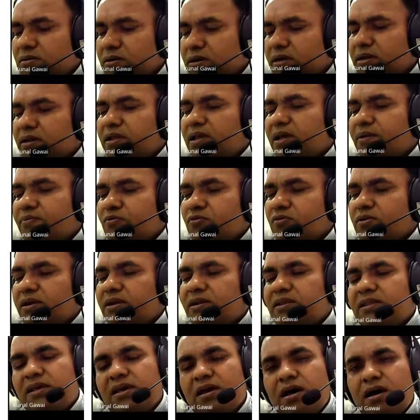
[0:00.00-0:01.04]

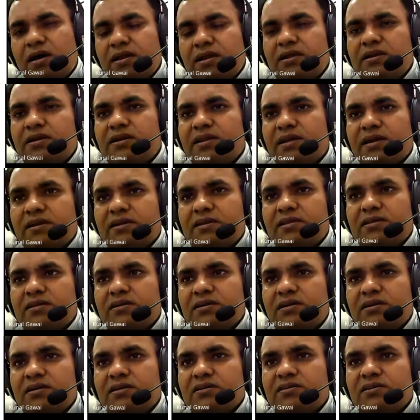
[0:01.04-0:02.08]
encapsulate, they are intact in
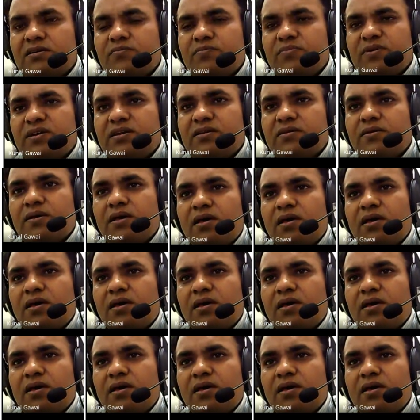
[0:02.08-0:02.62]
condition, but